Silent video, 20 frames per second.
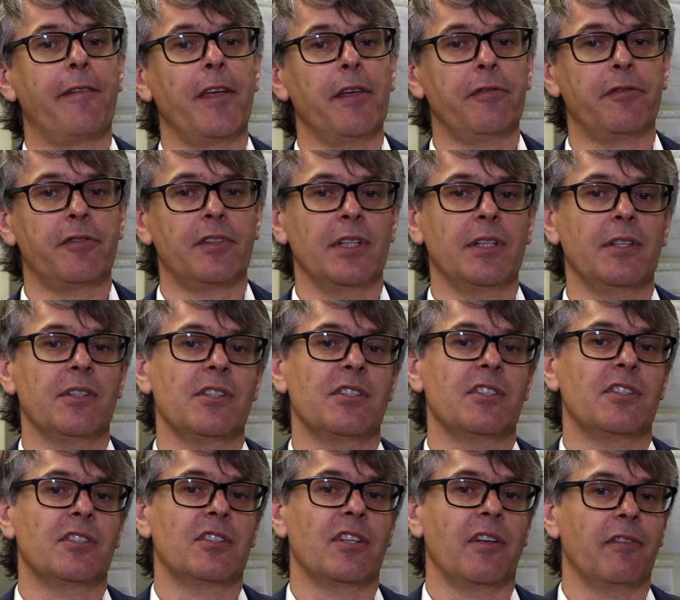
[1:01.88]

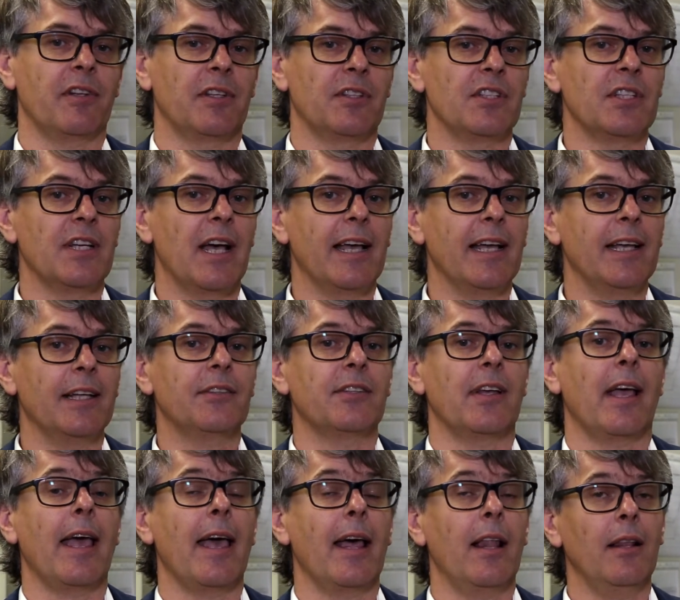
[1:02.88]

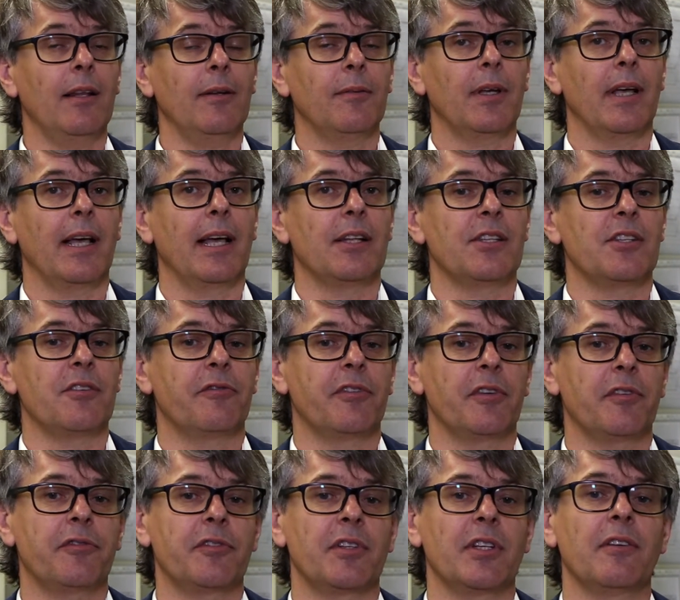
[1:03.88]
1578L and the
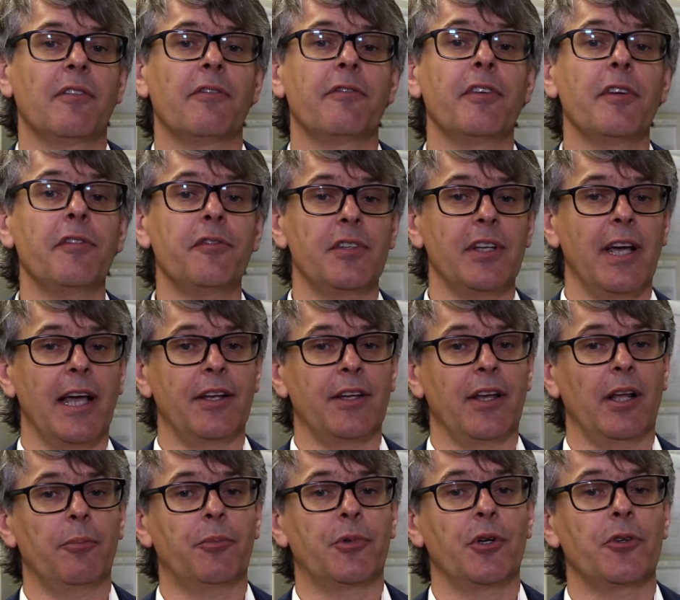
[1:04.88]

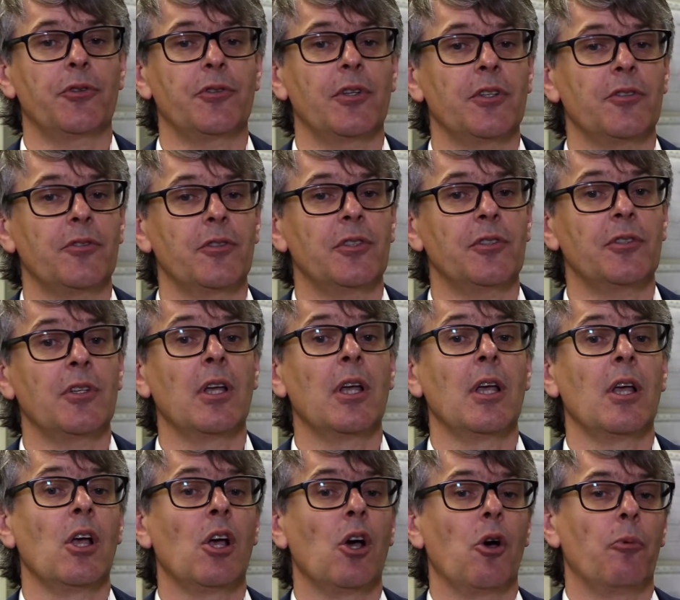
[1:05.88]
1558L processors,
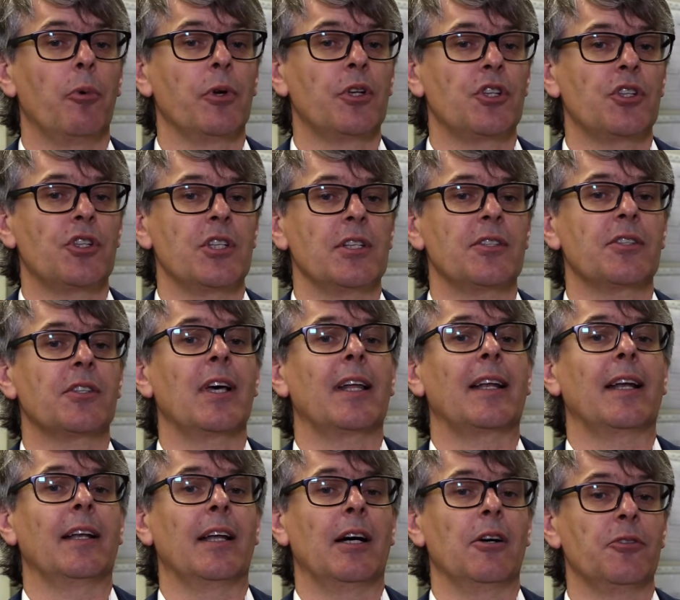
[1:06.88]
which just got
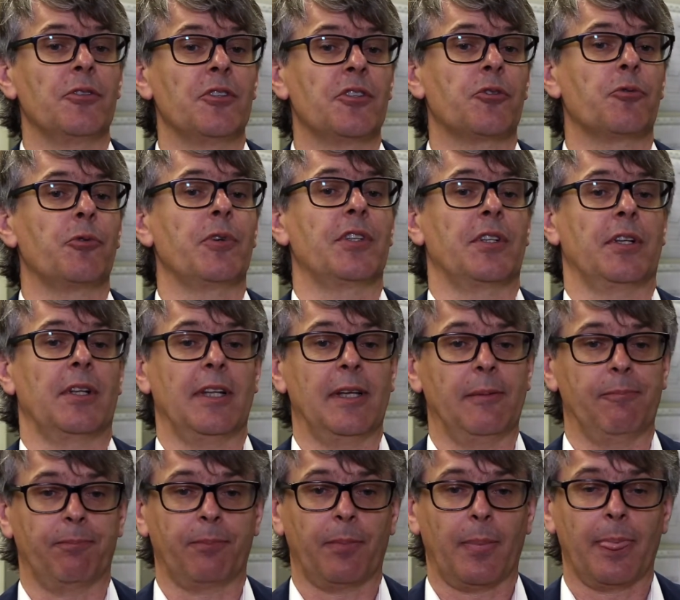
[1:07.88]
announced recently.
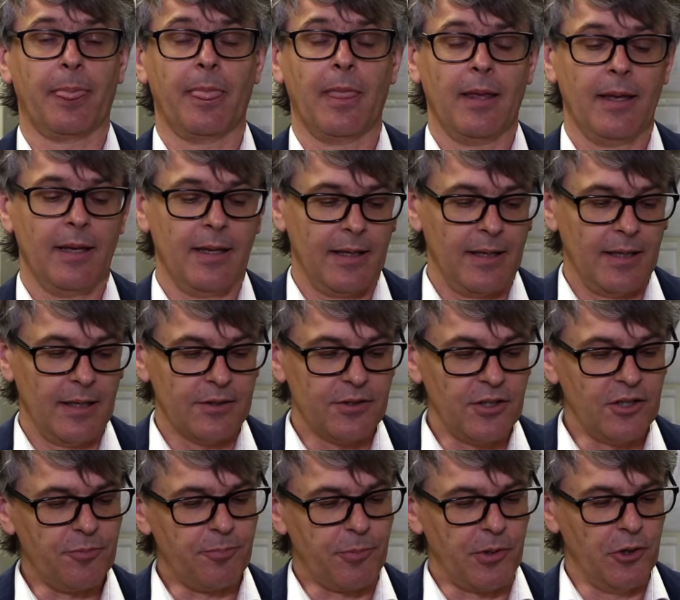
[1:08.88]

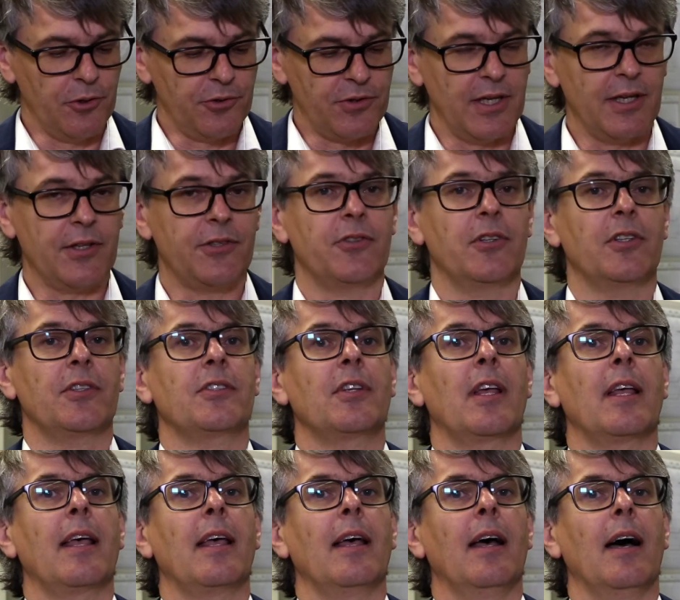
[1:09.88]
These processors
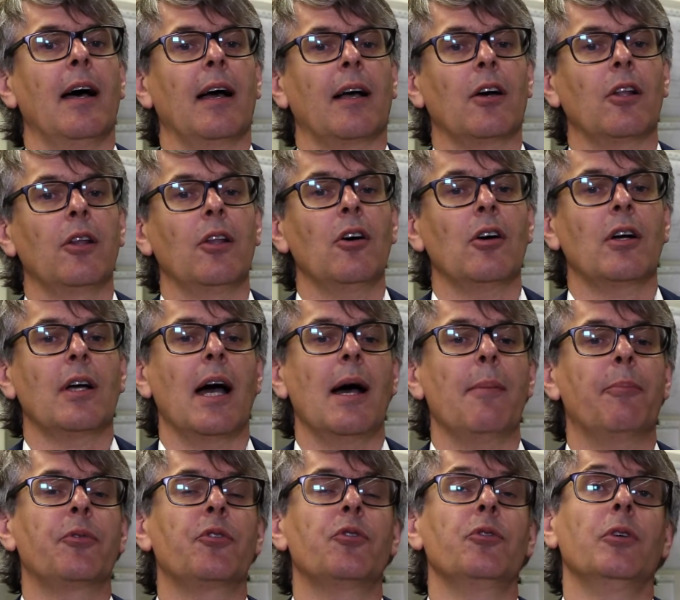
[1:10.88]
uh, clock
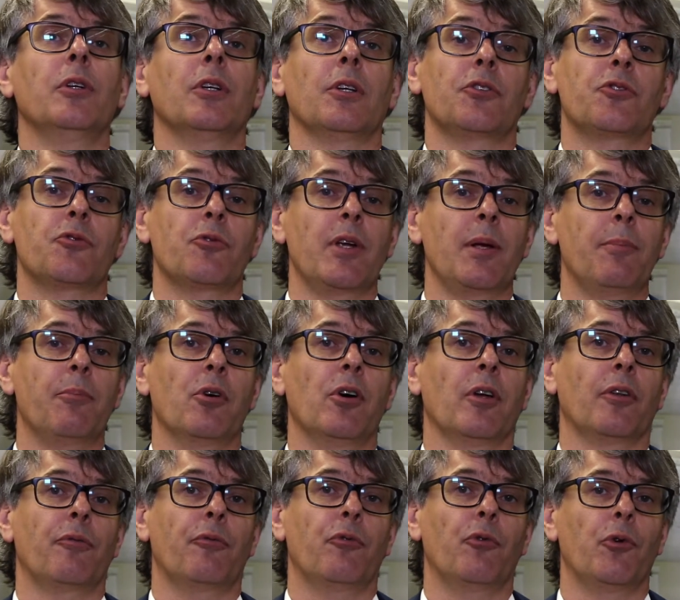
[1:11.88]
up to
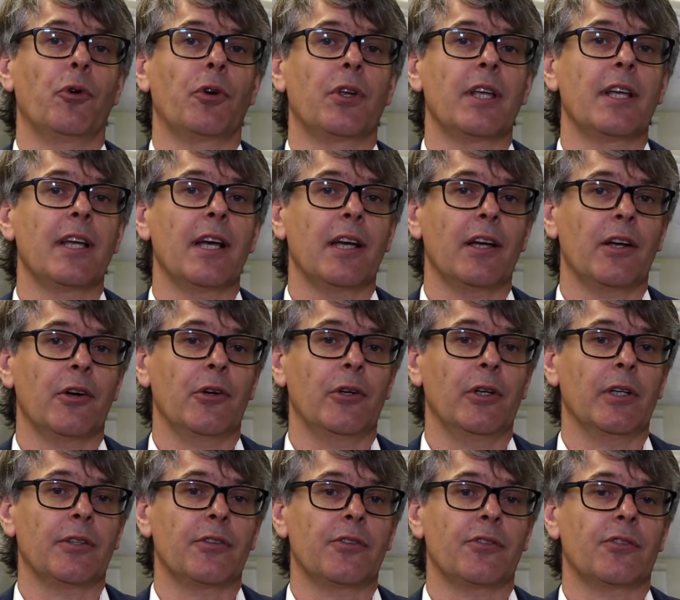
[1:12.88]
3.4
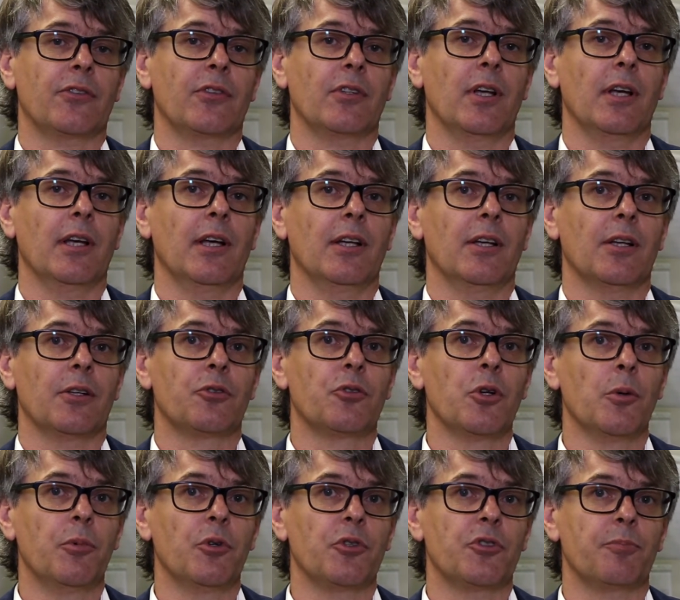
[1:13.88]
gigahertz uh,
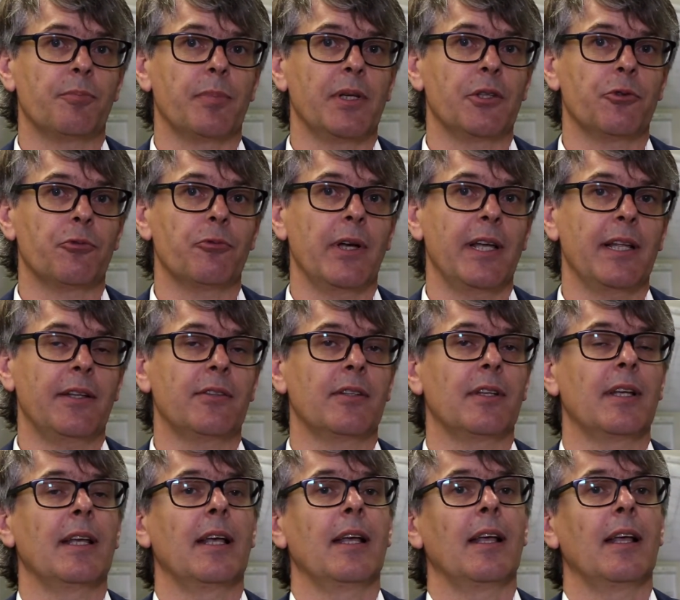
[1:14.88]
turbo speed rate.